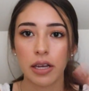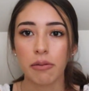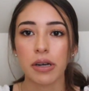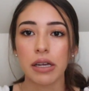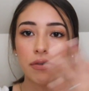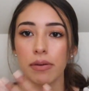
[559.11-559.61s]
They
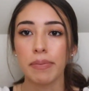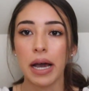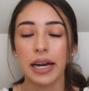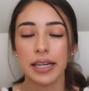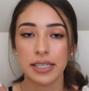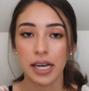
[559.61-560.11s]
were even
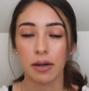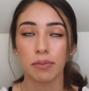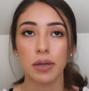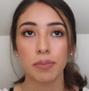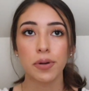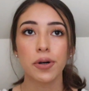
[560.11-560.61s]
patting down
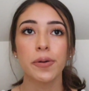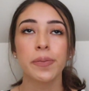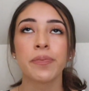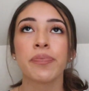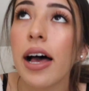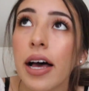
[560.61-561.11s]
people.
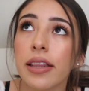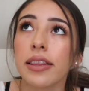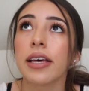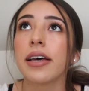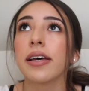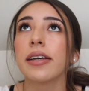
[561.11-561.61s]
And
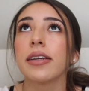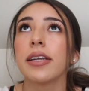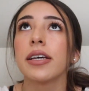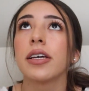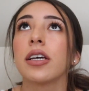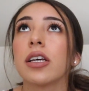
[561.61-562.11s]
then
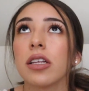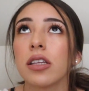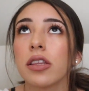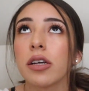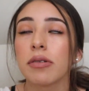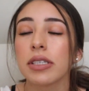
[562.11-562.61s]

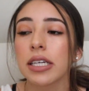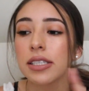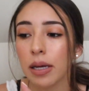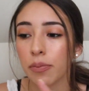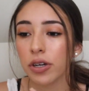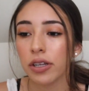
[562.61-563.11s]
there was like
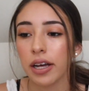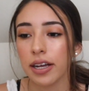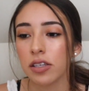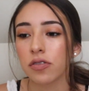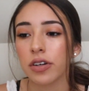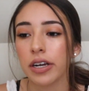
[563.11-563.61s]
separate
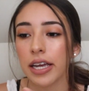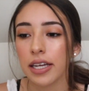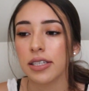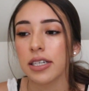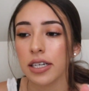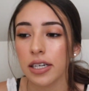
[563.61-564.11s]
lines for
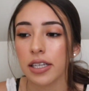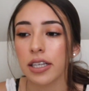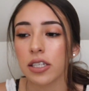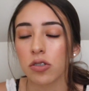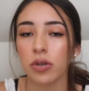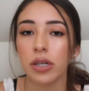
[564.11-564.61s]
18 and
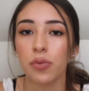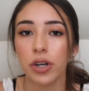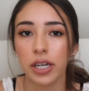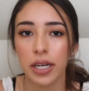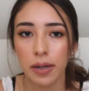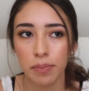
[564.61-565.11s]
then
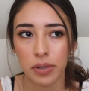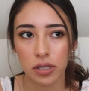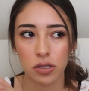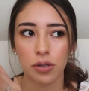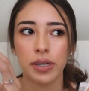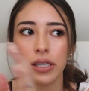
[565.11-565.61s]
21 and up.
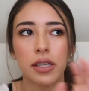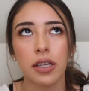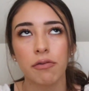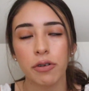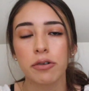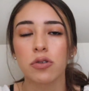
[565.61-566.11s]
So like
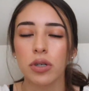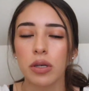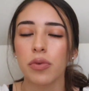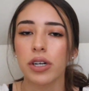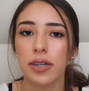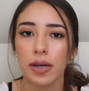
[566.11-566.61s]
if you were
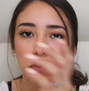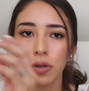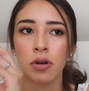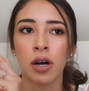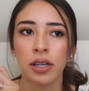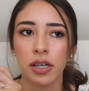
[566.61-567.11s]
21 and up,
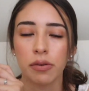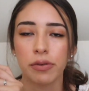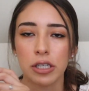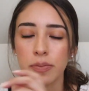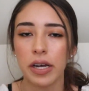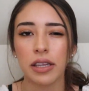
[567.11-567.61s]
you got like a
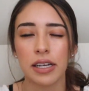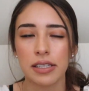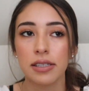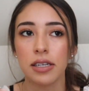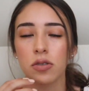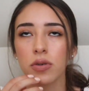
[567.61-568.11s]
wristband
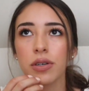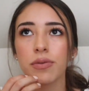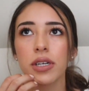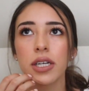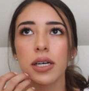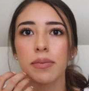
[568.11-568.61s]
that said
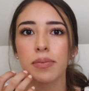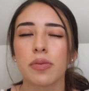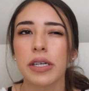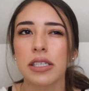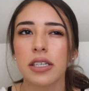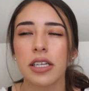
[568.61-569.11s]
21 and up, which
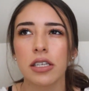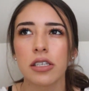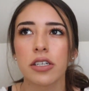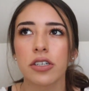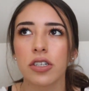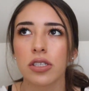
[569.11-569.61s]
makes it
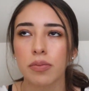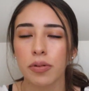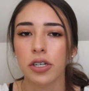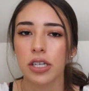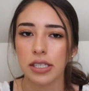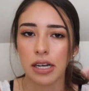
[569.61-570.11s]
easier just to
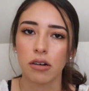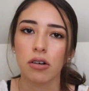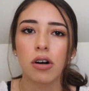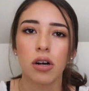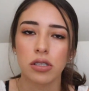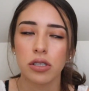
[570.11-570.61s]
purchase
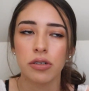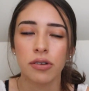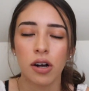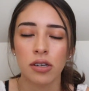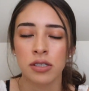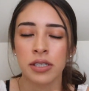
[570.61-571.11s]
alcohol so you don't
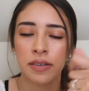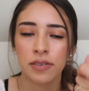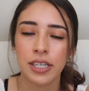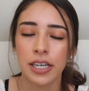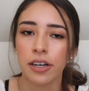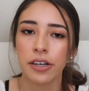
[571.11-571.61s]
constantly have
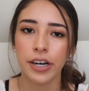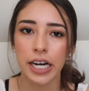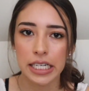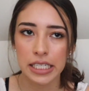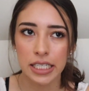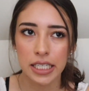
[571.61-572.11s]
to take out your
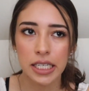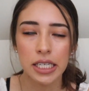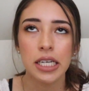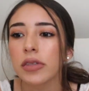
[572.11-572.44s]
ID.